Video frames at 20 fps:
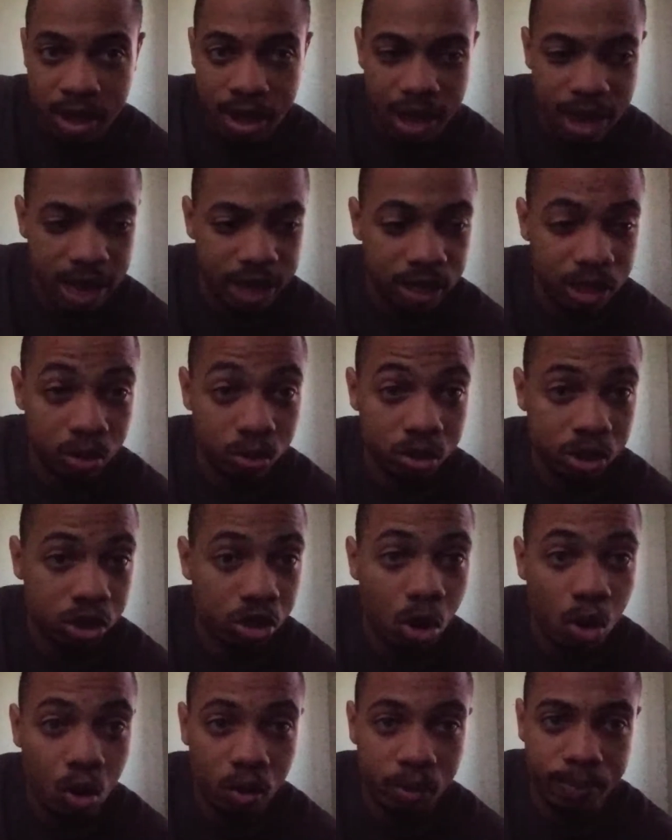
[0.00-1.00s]
and he was
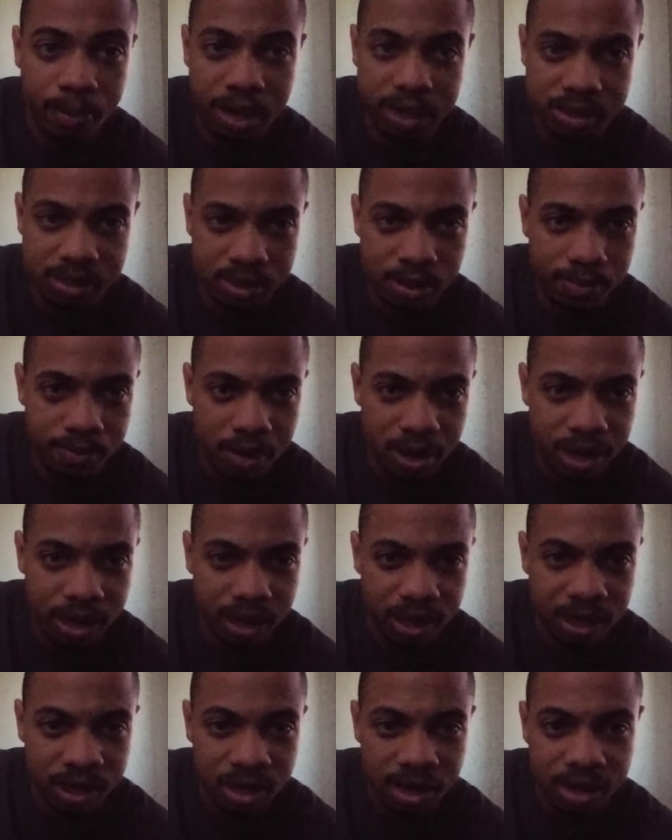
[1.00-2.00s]
told by
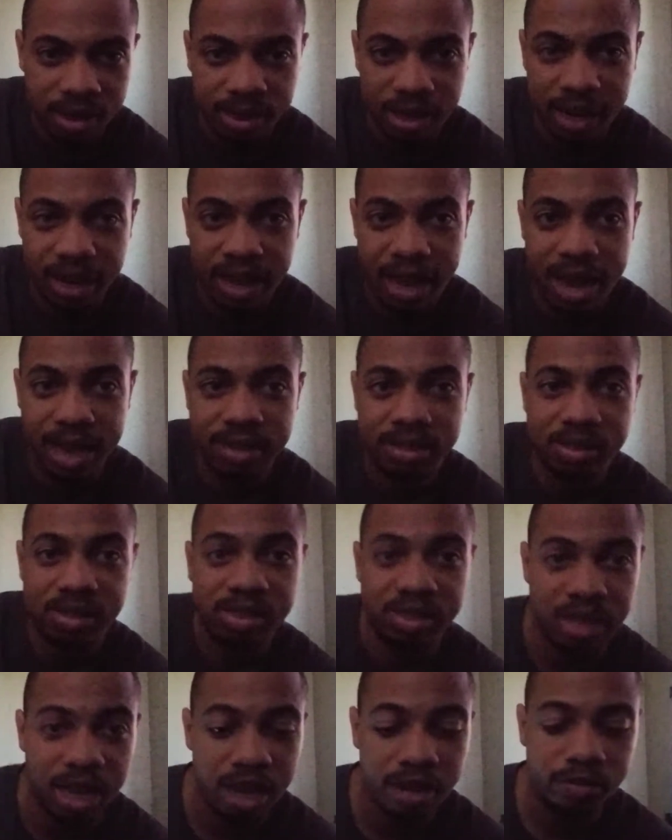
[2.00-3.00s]
somebody that he had to
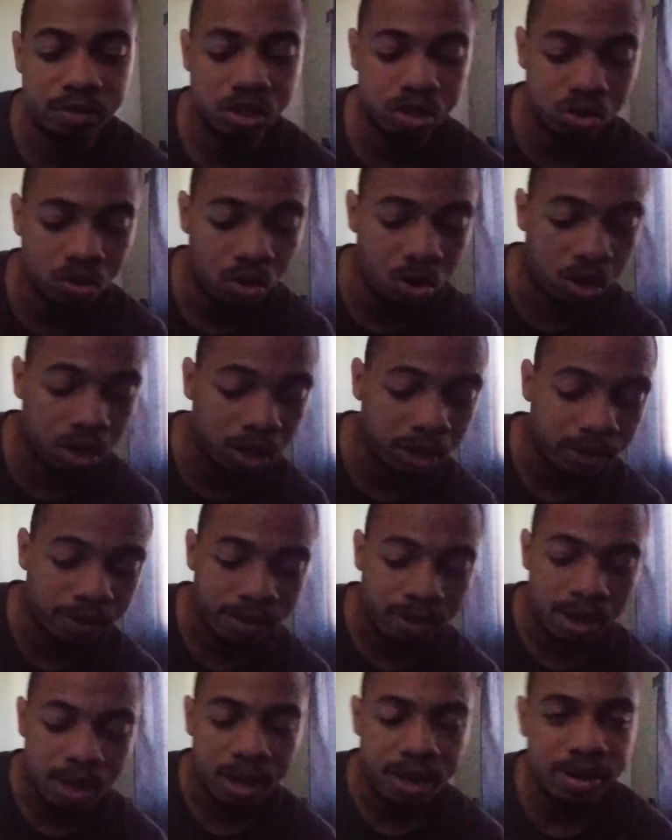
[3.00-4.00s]
save Sora.
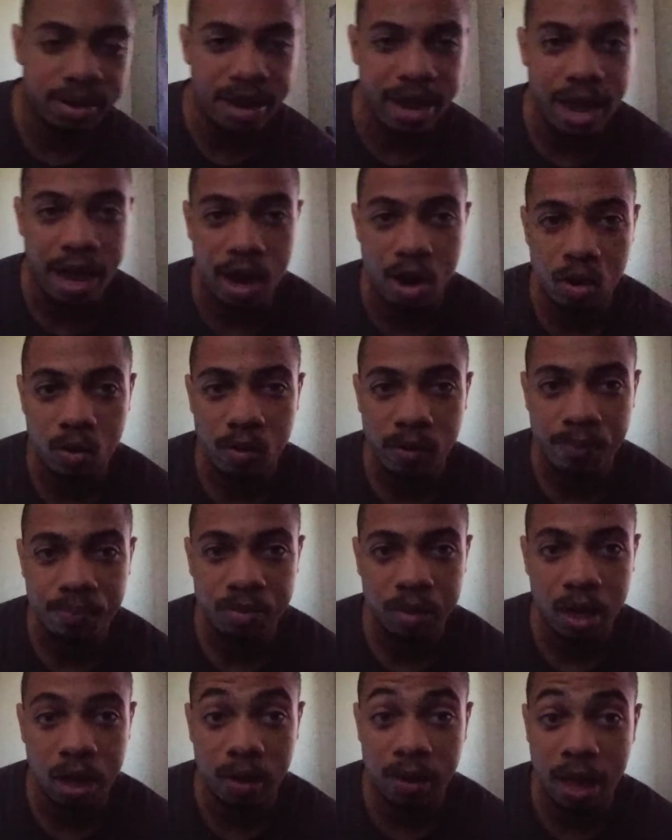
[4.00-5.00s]
Now,
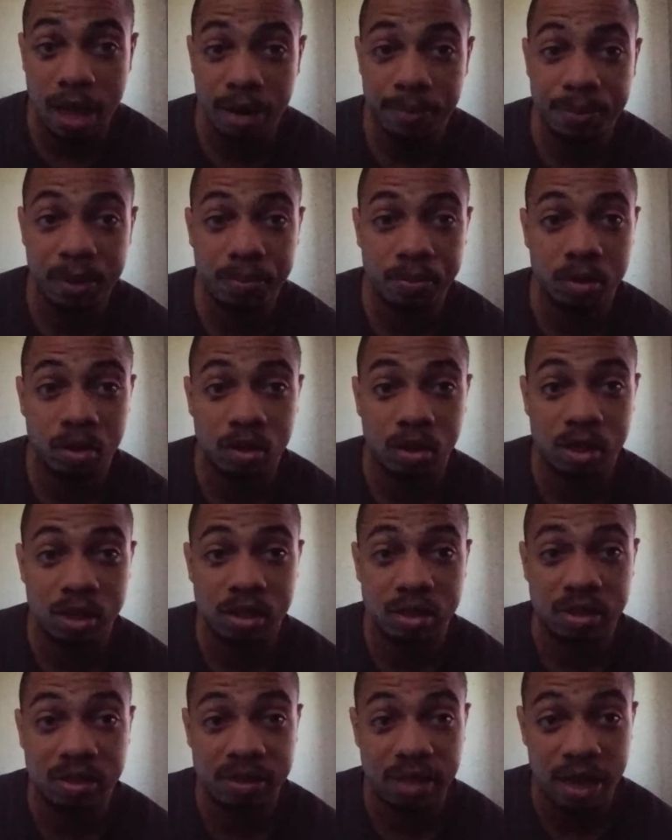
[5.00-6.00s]
a lot of people are
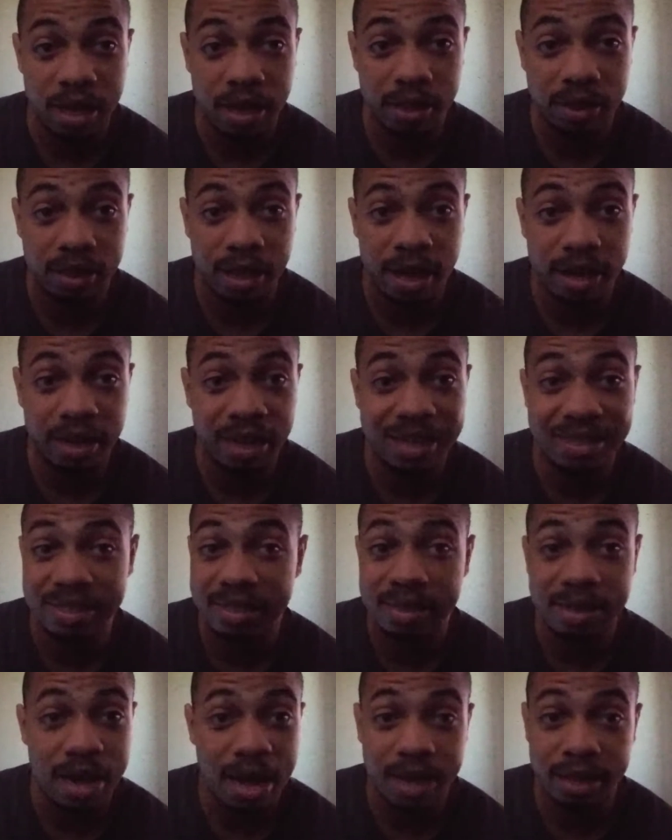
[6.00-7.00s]
saying that it's
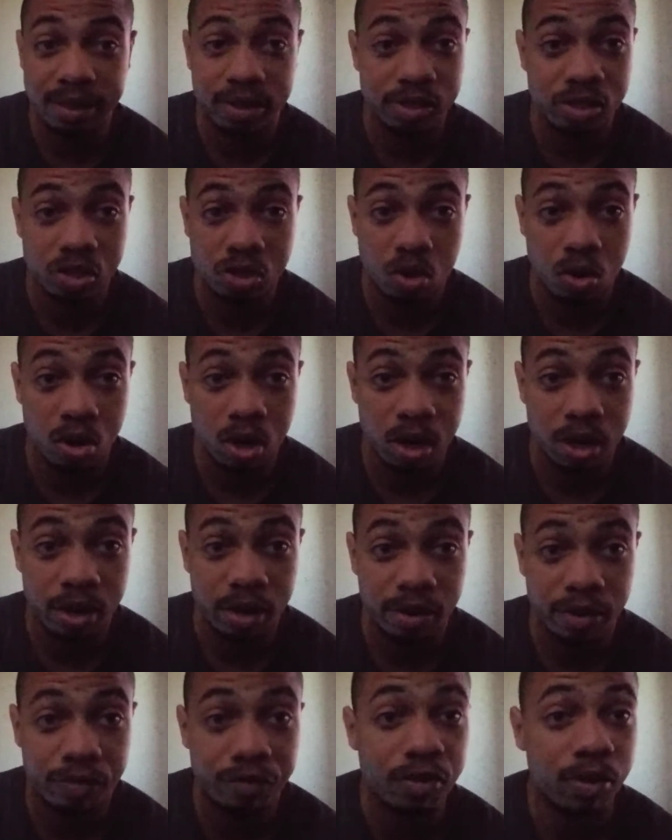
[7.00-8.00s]
not the
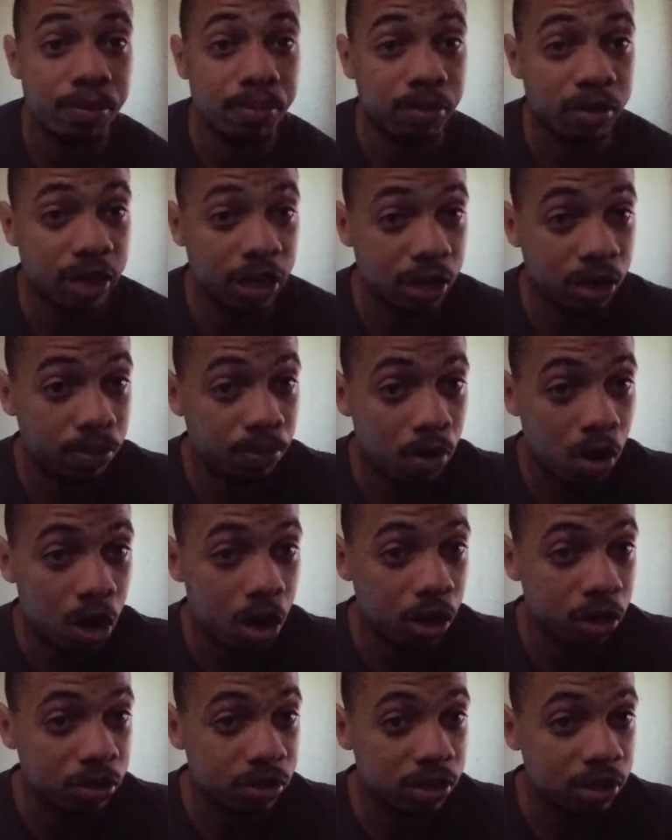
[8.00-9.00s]
Sora from Kingdom
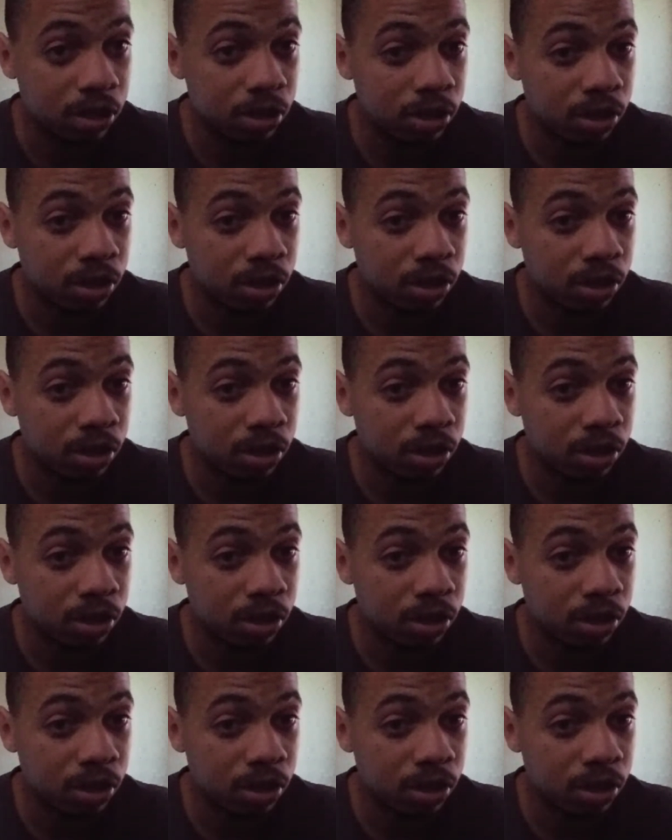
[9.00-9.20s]
Hearts.